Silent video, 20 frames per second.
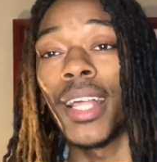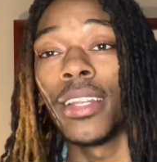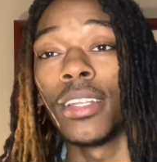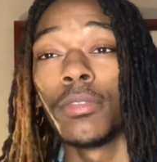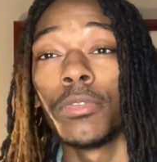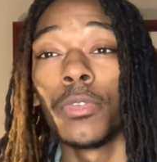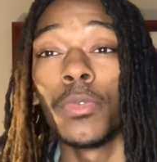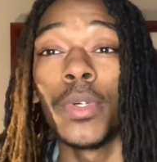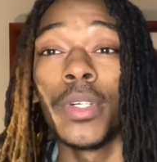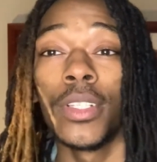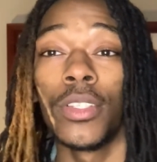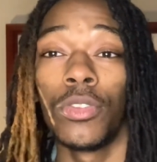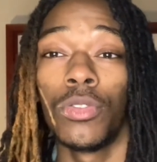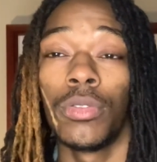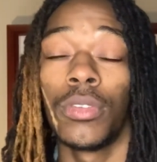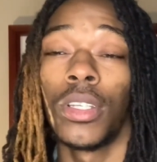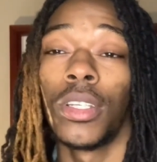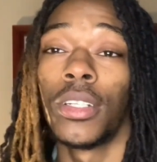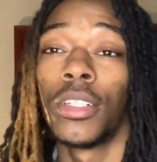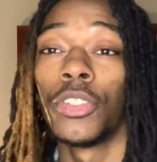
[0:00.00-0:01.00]
different ways that you
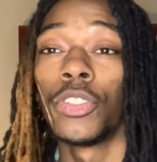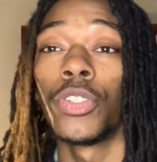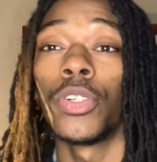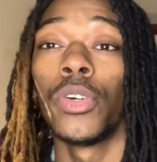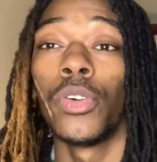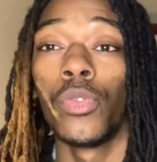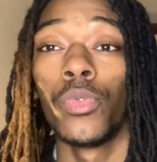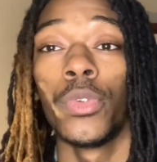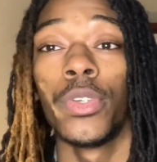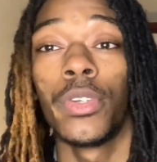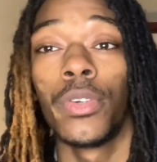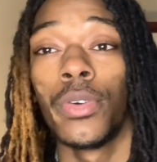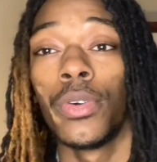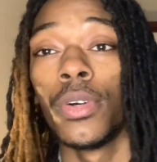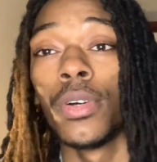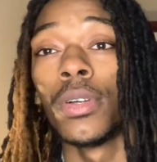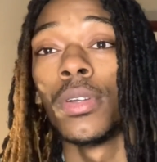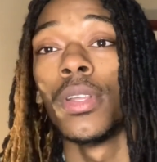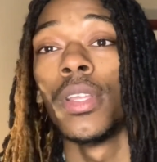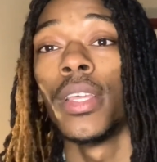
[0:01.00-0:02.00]
can control
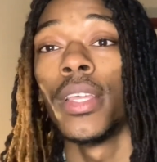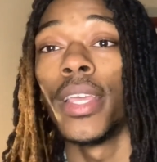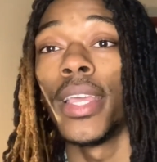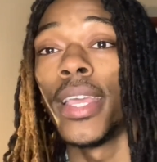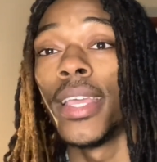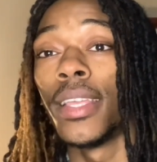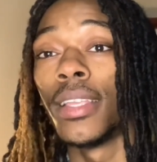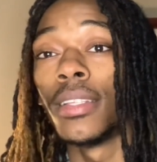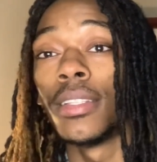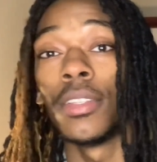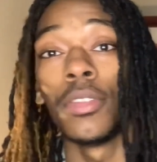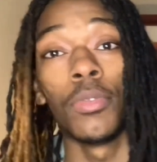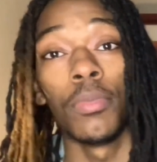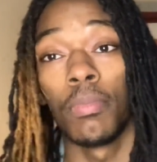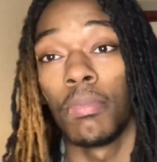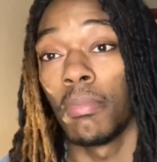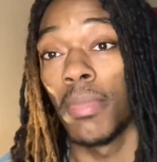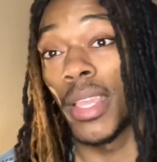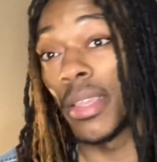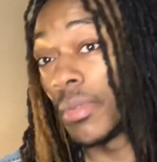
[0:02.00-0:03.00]
recoil, and
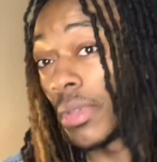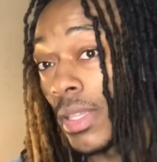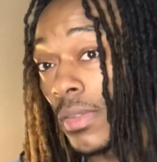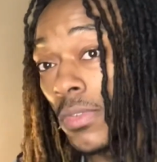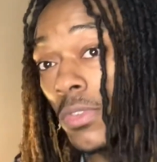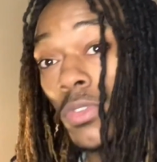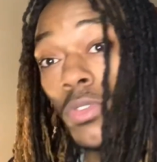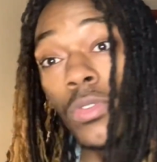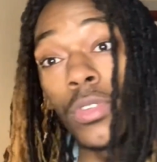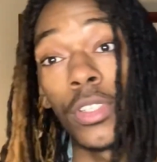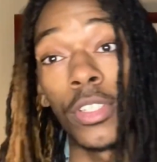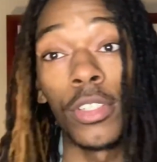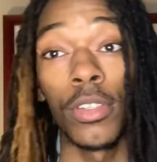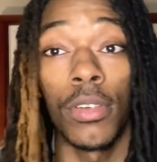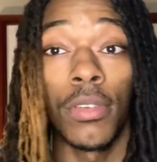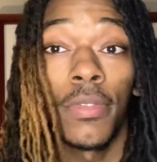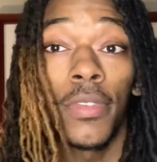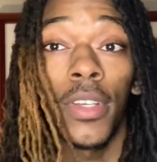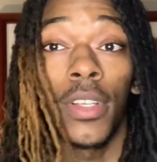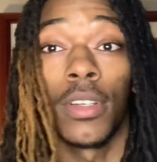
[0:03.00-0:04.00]
maybe even use it to your
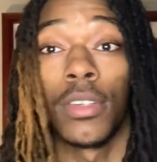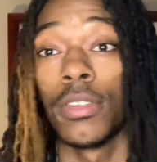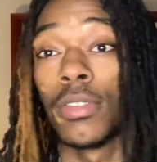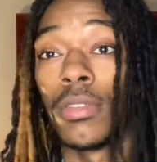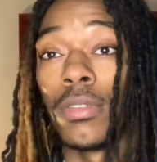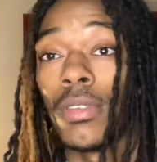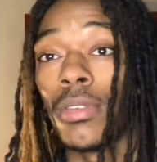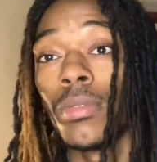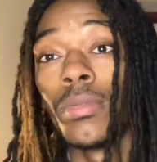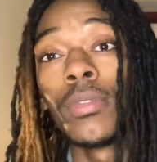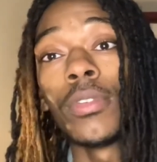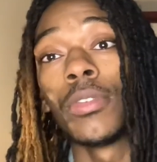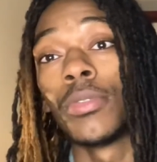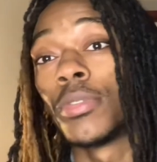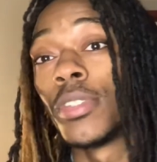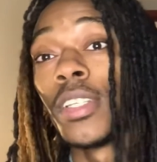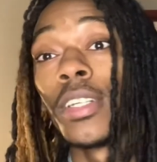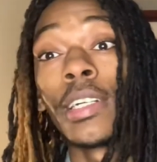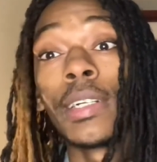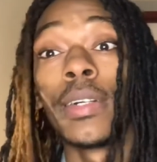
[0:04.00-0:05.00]
advantage. I don't know.
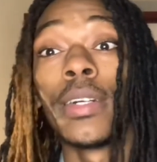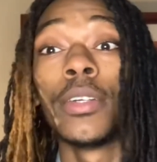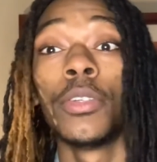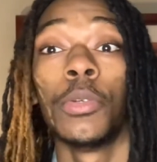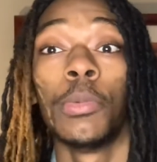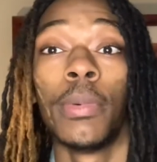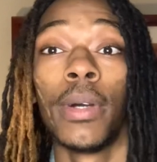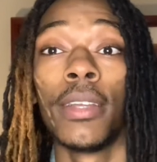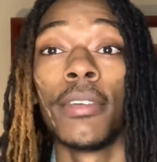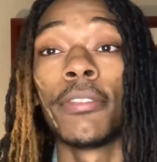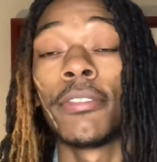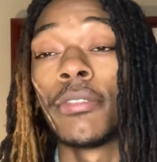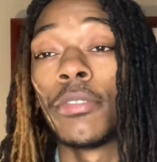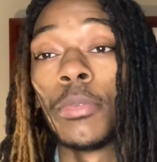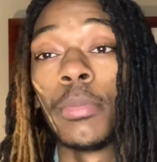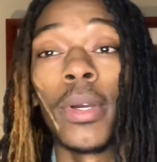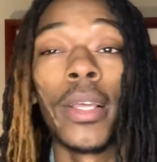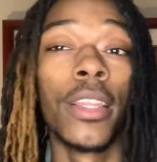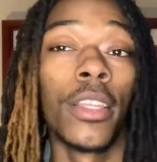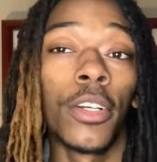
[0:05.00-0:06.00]
Stick around. You
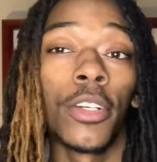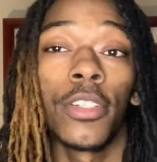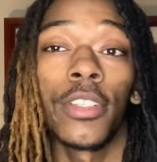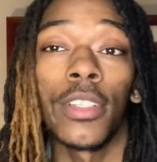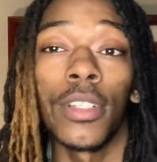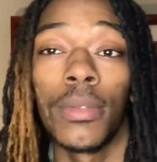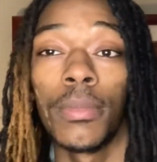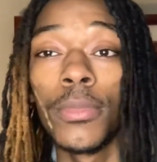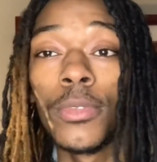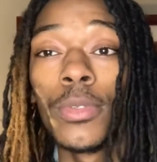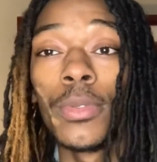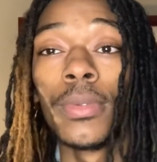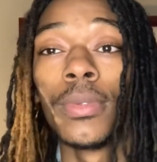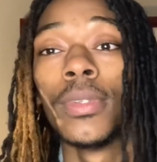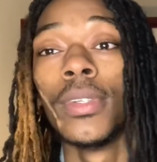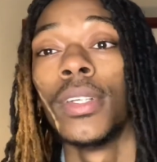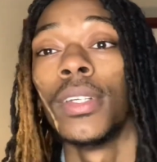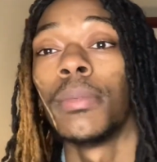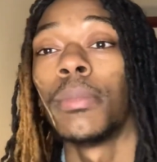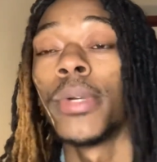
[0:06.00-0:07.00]
might learn something new.
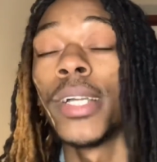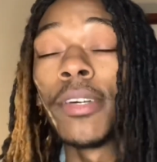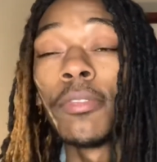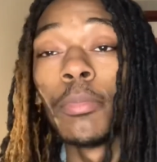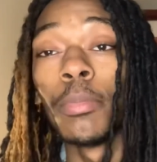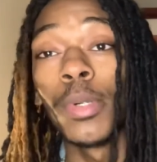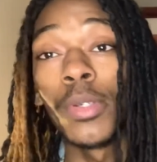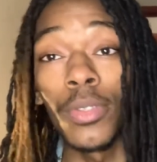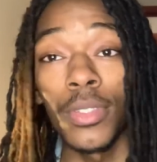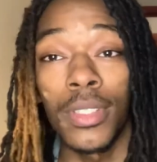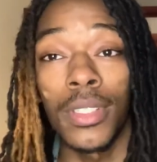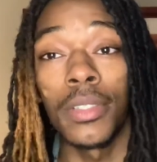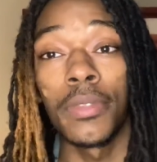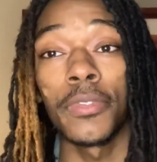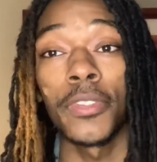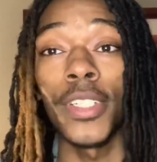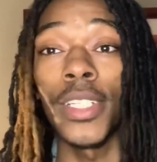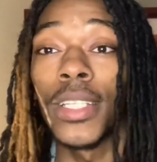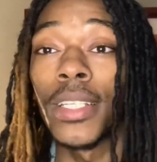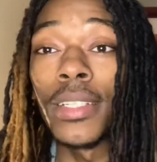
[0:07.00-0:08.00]
Might have a bonus tip for
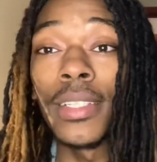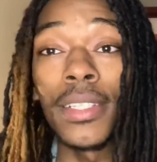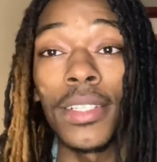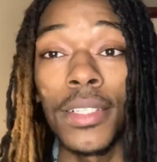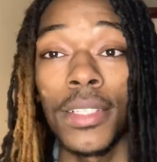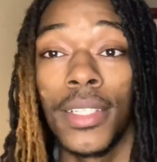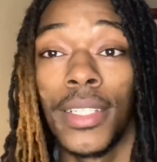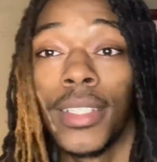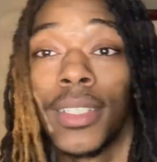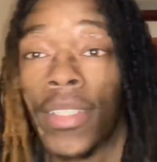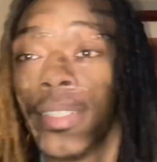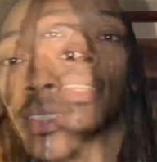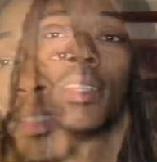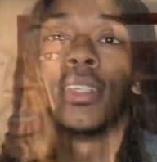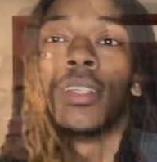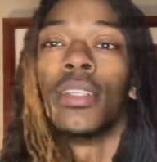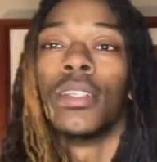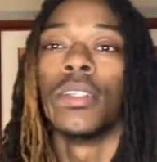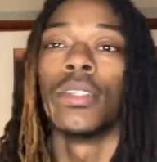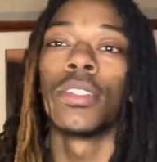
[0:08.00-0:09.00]
y'all at the end.
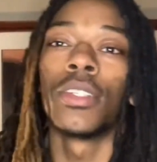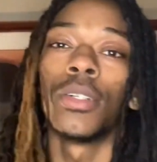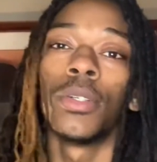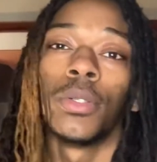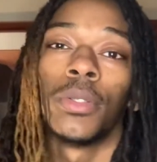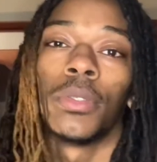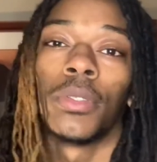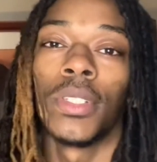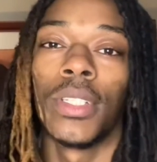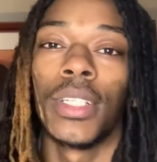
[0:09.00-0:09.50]
So